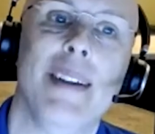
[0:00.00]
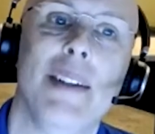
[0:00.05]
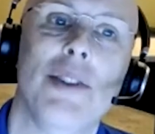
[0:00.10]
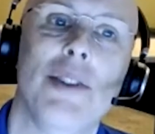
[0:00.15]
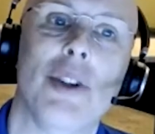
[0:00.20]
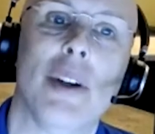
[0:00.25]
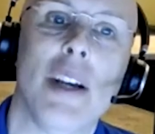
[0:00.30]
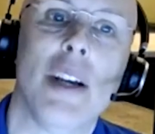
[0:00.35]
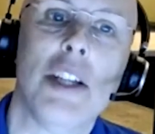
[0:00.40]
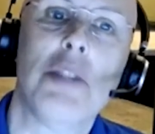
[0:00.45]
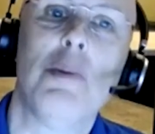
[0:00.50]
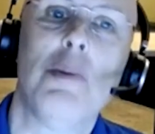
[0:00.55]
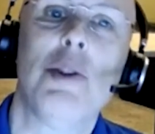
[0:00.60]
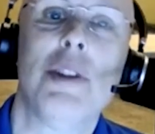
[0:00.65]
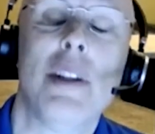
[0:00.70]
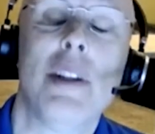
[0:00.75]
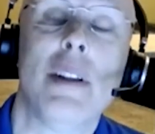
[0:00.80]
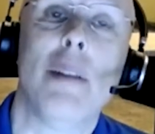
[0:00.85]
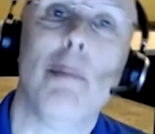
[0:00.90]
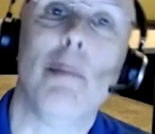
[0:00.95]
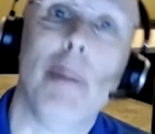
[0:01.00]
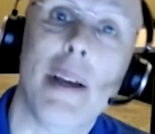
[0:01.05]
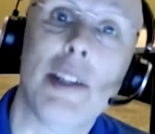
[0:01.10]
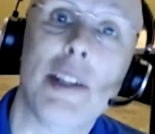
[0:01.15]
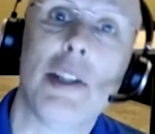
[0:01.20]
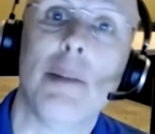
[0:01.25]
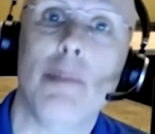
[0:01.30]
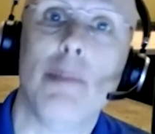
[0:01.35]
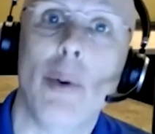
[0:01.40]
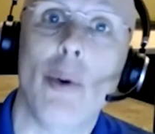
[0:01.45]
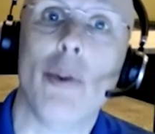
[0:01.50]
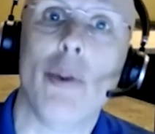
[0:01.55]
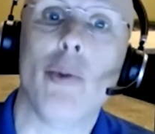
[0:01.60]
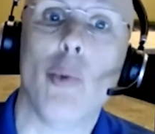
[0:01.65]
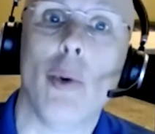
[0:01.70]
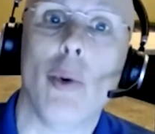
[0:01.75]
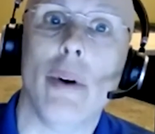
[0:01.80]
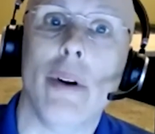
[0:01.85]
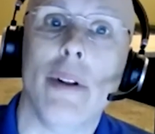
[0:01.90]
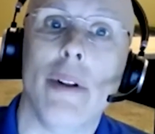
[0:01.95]
So customers get the best of both
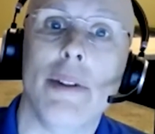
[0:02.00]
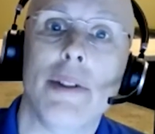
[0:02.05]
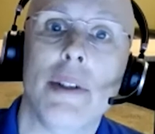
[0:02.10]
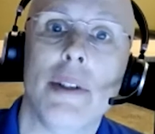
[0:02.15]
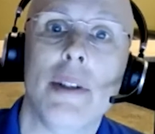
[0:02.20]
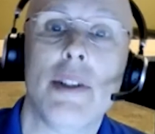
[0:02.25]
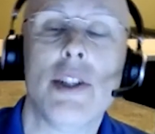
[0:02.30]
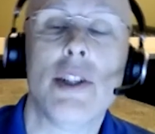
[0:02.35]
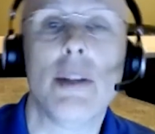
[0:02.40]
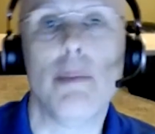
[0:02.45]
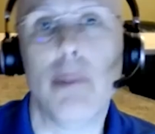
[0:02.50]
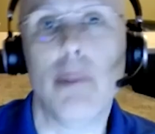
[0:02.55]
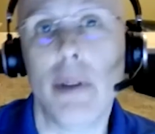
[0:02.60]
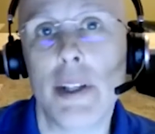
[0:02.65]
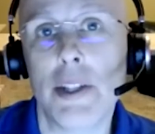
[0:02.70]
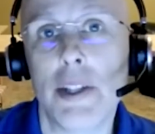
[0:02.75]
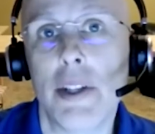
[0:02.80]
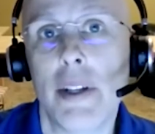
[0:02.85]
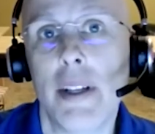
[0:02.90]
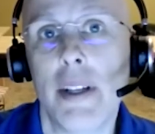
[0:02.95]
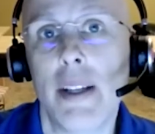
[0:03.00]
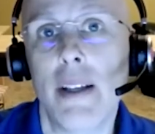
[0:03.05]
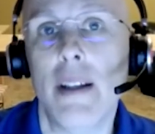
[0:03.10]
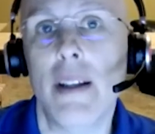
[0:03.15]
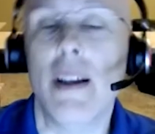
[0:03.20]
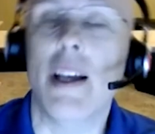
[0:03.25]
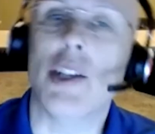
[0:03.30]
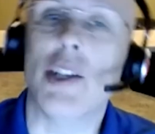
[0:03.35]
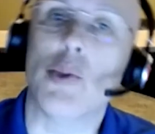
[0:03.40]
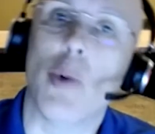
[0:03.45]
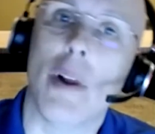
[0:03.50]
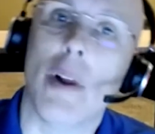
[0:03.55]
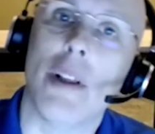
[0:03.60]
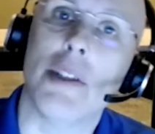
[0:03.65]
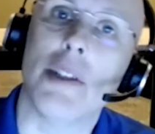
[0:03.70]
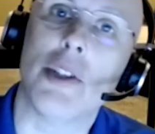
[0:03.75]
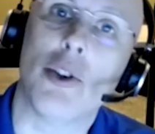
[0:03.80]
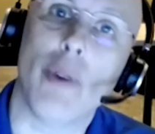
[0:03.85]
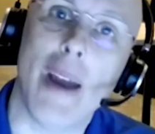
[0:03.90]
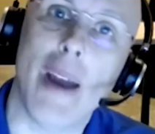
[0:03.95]
worlds, simplicity as well
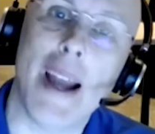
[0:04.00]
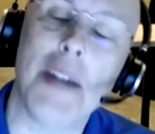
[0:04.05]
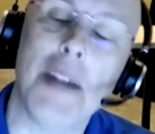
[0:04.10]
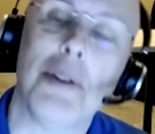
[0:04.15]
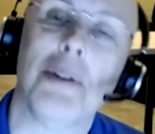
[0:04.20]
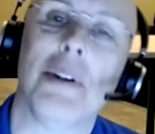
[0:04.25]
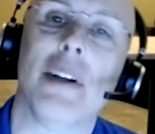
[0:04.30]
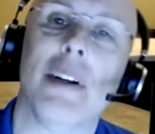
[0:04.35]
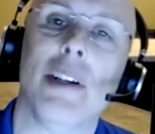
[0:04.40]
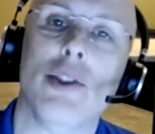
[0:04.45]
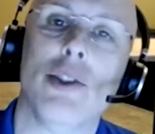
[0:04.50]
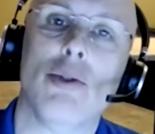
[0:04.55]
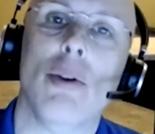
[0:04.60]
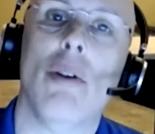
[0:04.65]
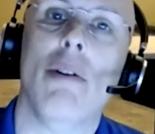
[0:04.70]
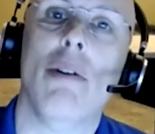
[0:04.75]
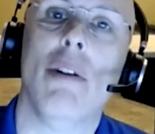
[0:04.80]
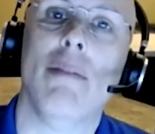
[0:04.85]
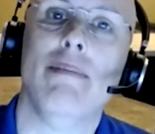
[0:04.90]
as granular control.